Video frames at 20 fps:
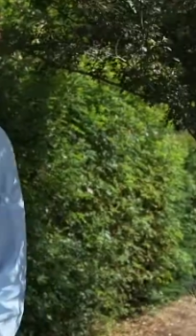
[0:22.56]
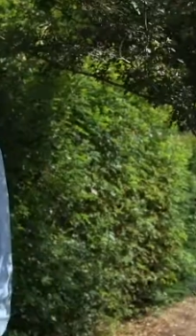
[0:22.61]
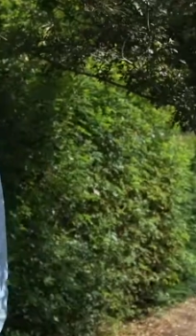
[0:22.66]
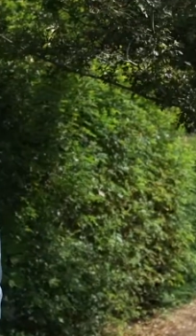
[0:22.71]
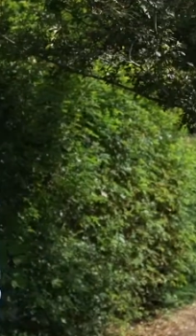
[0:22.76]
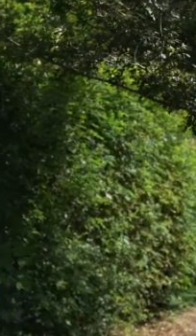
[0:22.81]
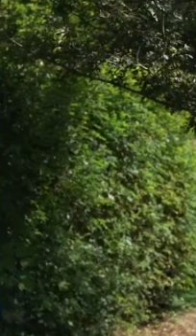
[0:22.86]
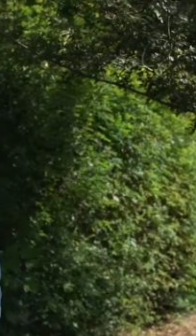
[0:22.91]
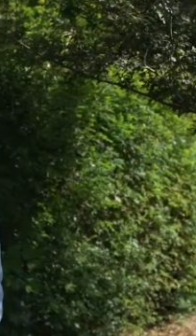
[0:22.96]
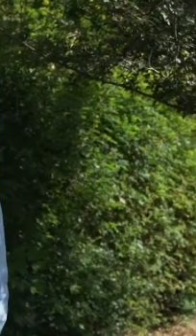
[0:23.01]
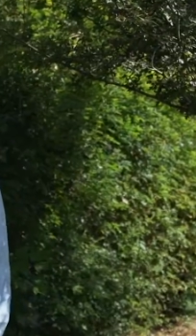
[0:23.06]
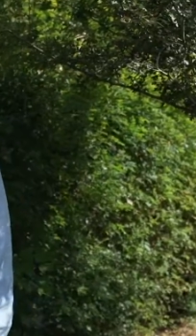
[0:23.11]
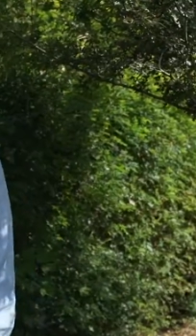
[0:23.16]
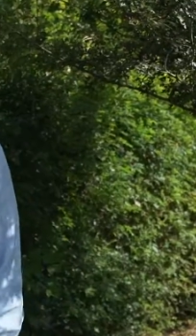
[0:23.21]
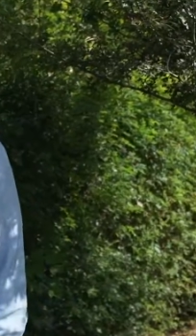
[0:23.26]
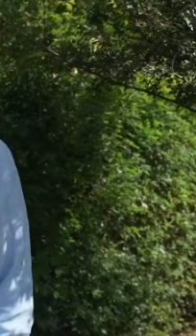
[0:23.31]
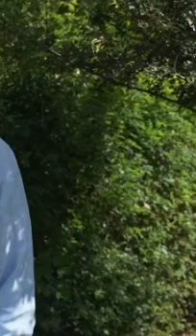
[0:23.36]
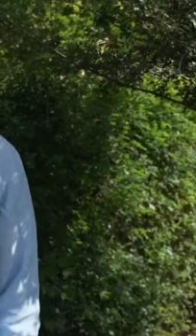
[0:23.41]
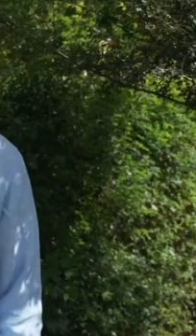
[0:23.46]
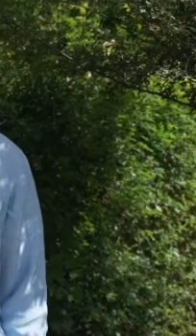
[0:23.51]
a sense,
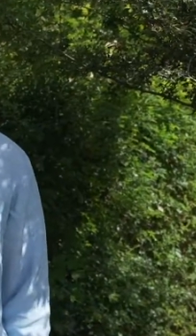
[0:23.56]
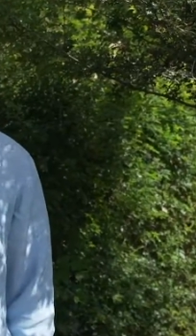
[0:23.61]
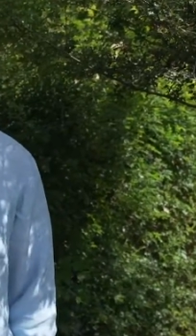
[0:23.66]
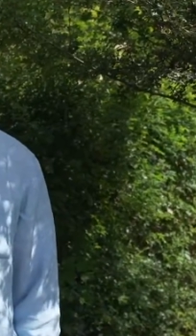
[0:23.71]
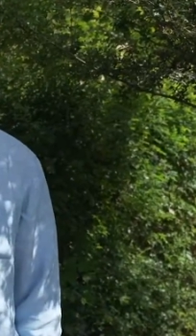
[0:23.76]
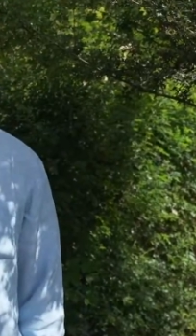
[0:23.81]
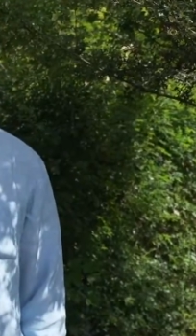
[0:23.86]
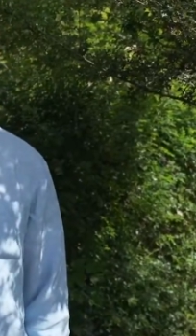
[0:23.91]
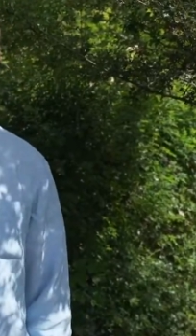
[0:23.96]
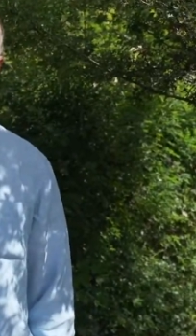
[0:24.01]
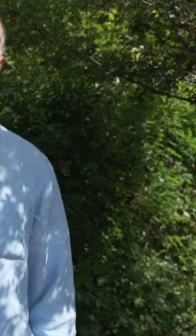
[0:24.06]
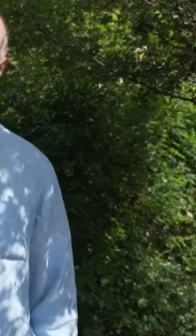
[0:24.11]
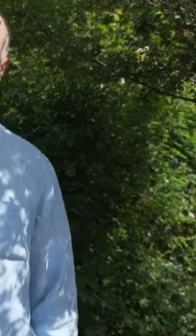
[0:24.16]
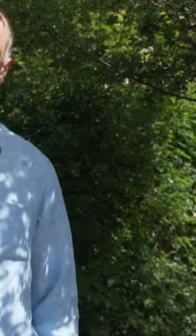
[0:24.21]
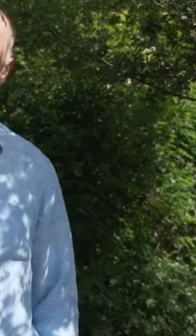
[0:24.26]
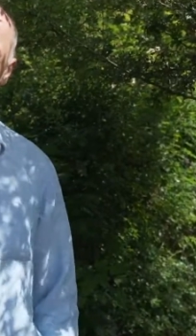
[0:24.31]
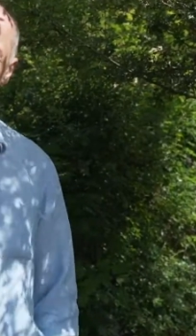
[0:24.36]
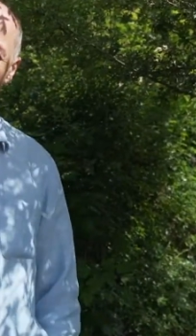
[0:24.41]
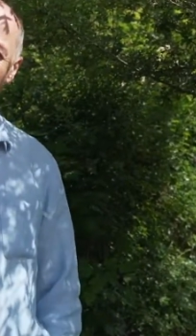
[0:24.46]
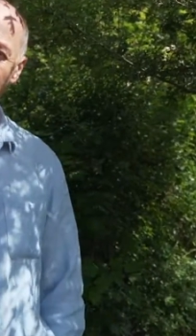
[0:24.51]
it's a fairly
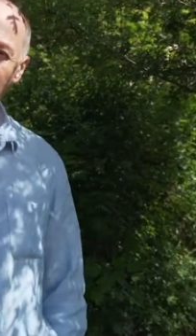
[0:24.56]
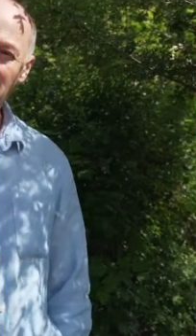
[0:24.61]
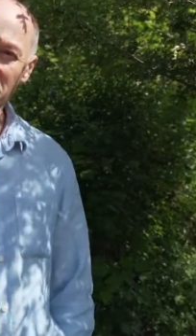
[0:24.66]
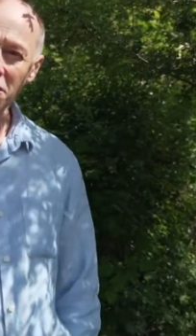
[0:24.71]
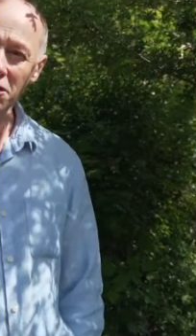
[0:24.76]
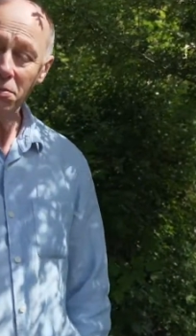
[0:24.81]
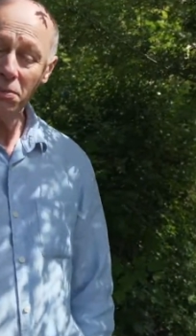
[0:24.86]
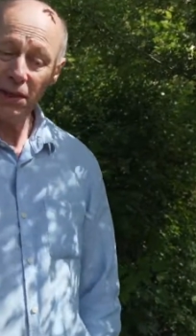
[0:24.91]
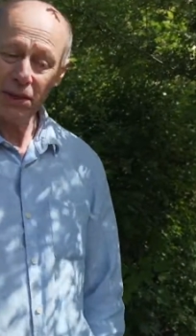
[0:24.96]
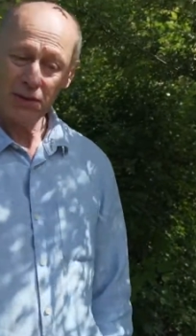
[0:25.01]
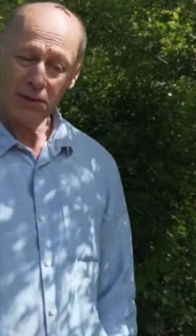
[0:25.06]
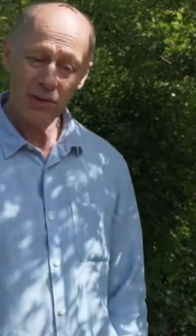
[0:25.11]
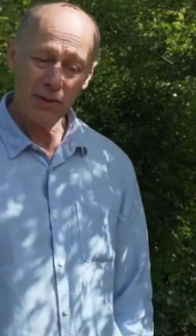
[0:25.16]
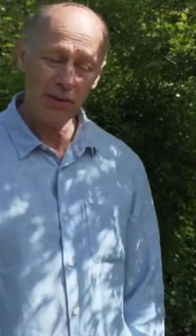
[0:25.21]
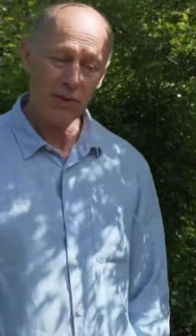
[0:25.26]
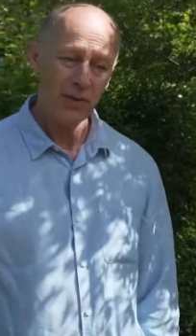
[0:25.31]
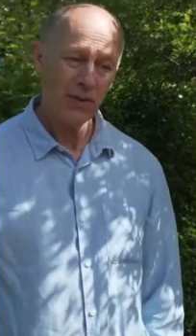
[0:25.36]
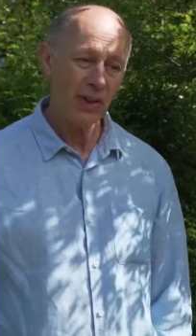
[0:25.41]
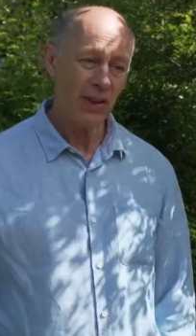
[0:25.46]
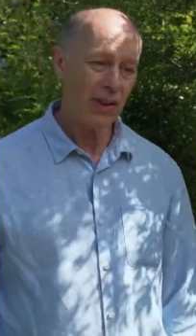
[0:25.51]
reductionist method
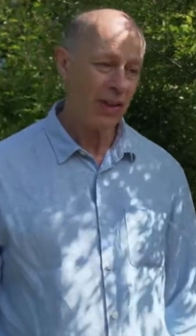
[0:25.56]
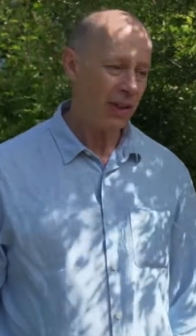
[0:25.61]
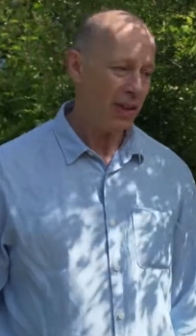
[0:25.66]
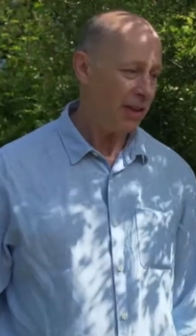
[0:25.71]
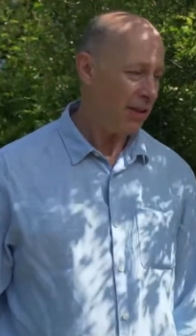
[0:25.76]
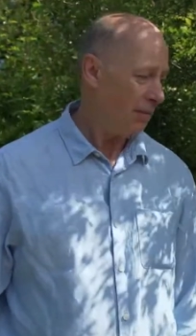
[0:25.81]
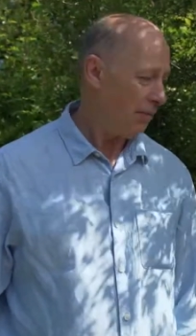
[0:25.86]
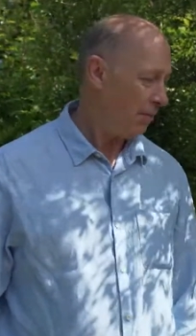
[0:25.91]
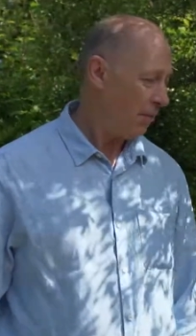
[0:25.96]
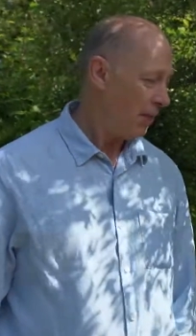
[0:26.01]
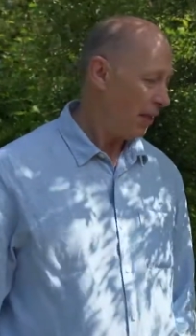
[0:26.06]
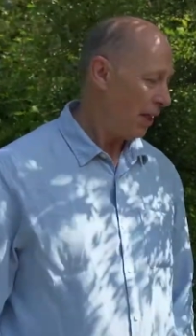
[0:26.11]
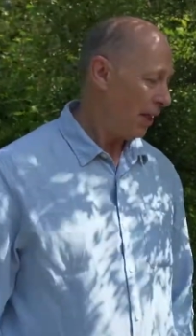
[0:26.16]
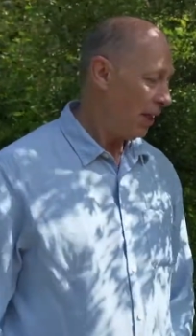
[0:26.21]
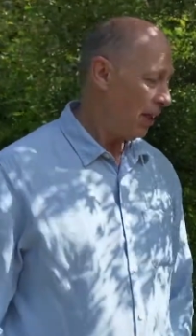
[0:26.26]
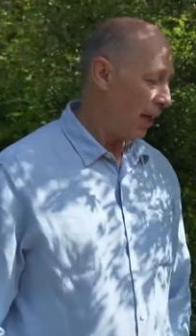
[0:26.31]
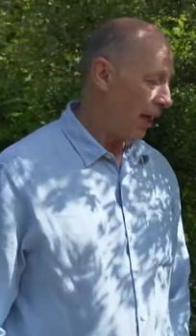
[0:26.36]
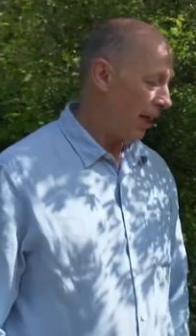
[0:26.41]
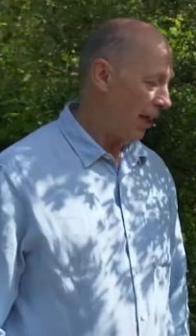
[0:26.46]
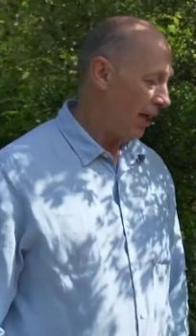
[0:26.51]
of thinking,
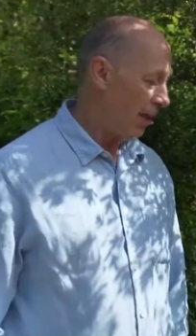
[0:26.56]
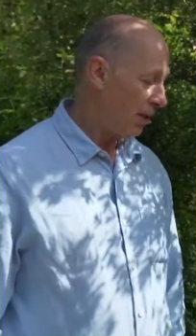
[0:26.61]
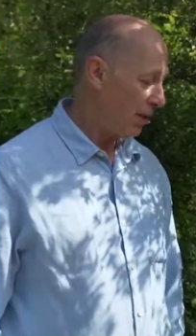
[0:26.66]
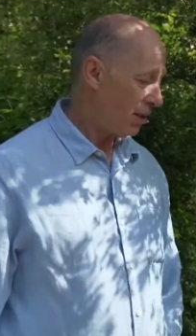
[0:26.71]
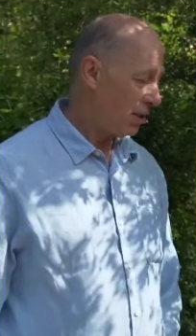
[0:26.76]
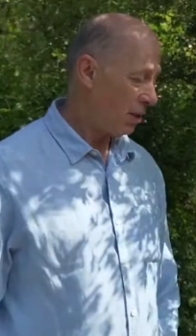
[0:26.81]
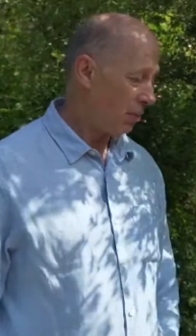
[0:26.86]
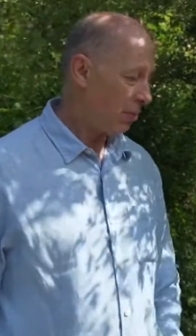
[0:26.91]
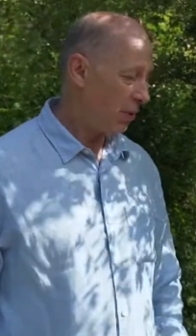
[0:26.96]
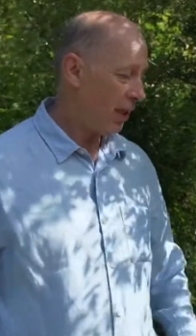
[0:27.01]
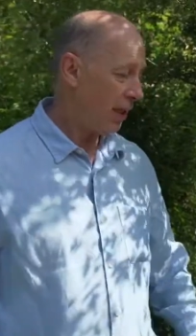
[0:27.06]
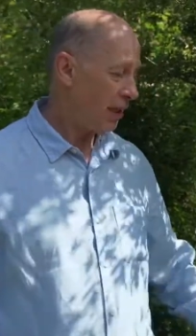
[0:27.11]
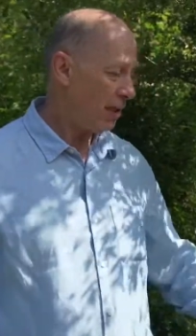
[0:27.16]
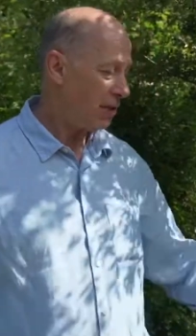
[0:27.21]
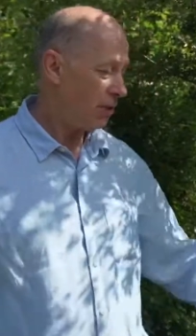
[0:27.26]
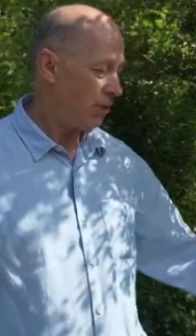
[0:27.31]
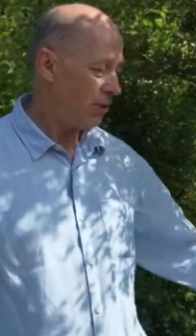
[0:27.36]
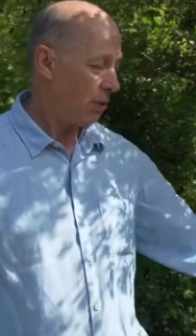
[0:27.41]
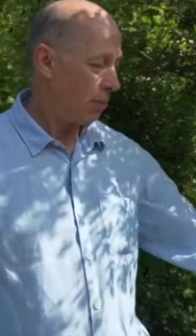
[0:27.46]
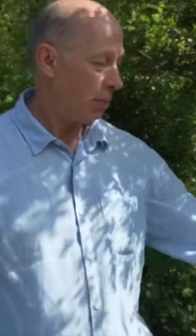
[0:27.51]
and this
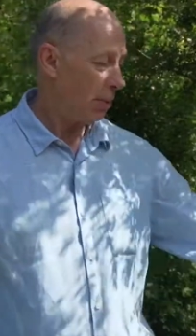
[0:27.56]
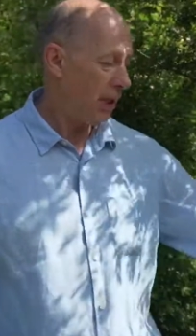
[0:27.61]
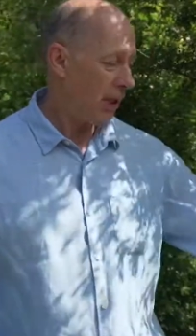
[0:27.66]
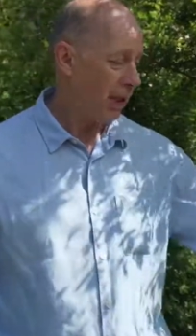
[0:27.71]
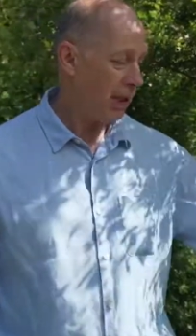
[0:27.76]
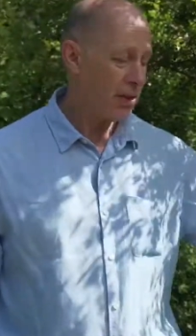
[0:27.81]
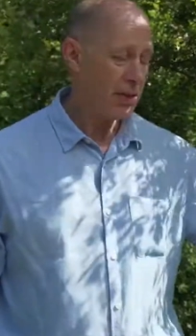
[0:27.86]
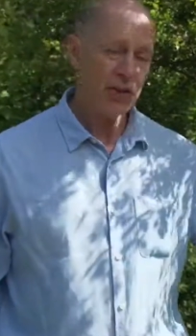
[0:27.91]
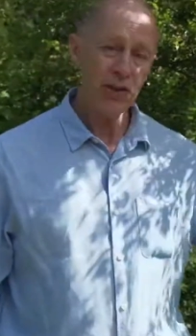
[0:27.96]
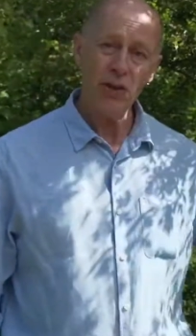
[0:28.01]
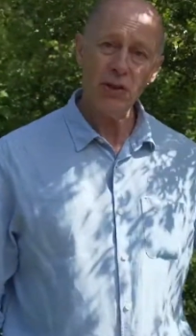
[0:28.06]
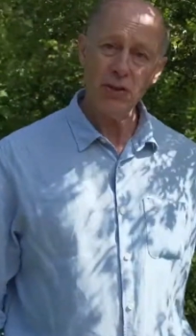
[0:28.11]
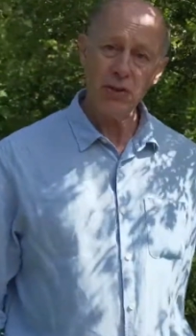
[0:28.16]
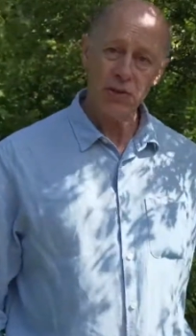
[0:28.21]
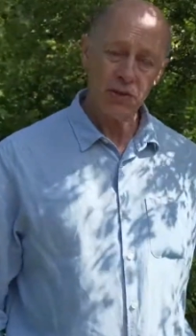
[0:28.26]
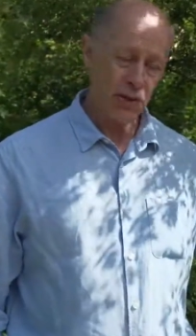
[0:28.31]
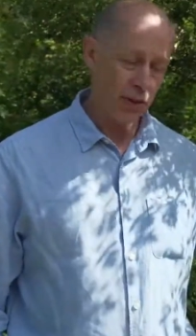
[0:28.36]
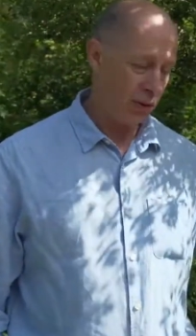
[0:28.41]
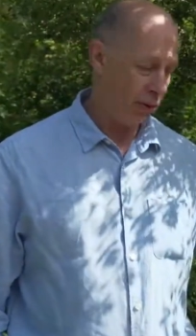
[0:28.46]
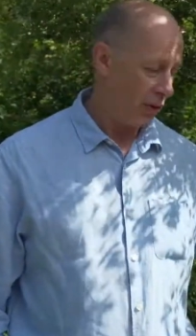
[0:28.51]
applies to the plants
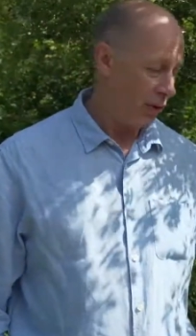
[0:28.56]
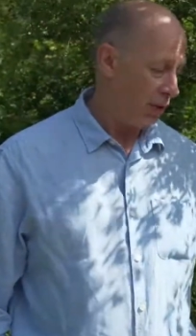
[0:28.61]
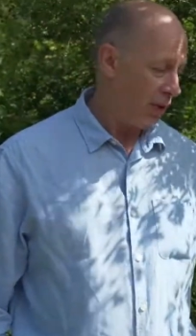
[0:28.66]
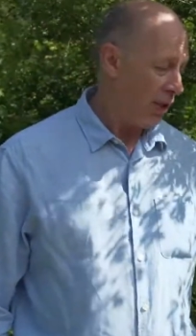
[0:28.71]
also.